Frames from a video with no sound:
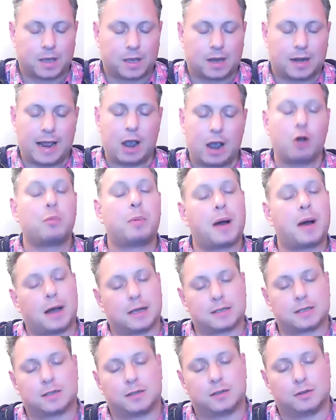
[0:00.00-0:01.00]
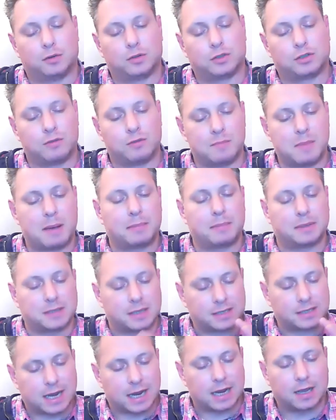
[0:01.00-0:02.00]
and help us, Lord, to remember
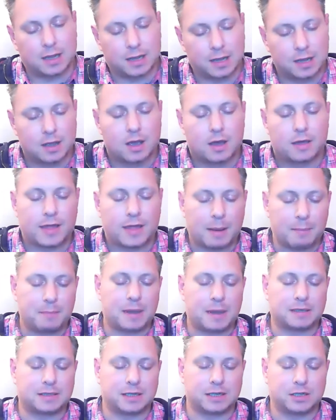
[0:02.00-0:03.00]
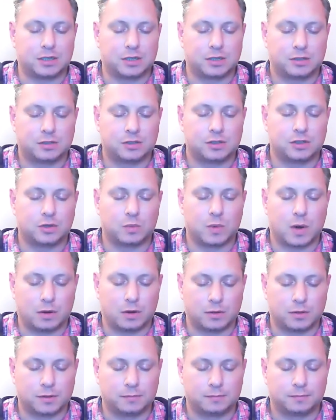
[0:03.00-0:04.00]
to take that message to the
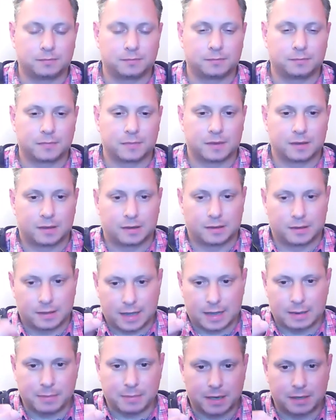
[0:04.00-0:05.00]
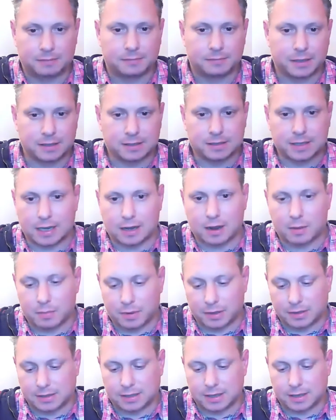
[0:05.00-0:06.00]
world. Amen. Let's take our
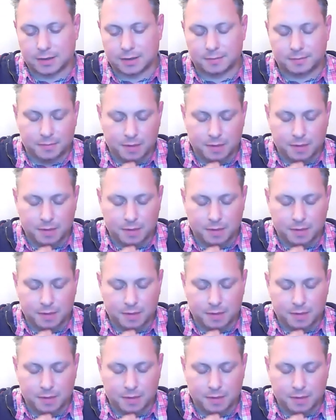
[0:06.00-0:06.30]
bread together.